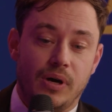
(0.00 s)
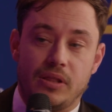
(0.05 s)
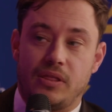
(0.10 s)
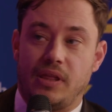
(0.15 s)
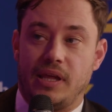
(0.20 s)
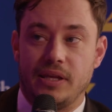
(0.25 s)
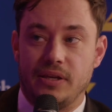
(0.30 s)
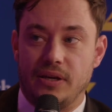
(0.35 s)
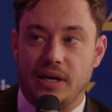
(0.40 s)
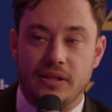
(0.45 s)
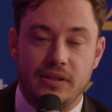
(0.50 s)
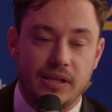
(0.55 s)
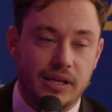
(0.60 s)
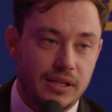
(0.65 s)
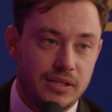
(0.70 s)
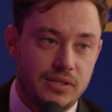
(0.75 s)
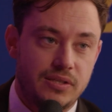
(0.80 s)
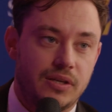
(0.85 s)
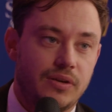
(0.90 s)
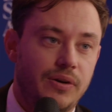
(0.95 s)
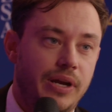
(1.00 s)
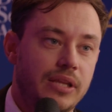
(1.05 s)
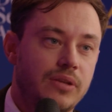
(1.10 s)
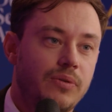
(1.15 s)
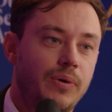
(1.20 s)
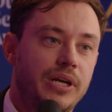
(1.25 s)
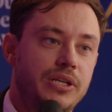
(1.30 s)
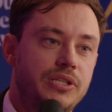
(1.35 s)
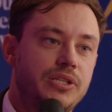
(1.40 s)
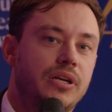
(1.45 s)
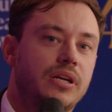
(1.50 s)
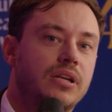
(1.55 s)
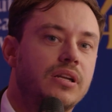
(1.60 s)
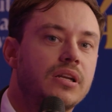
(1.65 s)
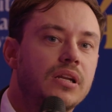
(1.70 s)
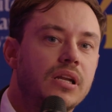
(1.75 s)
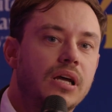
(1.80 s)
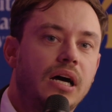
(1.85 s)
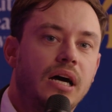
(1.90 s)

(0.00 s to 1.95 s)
Well, thank you. I think it's a great question.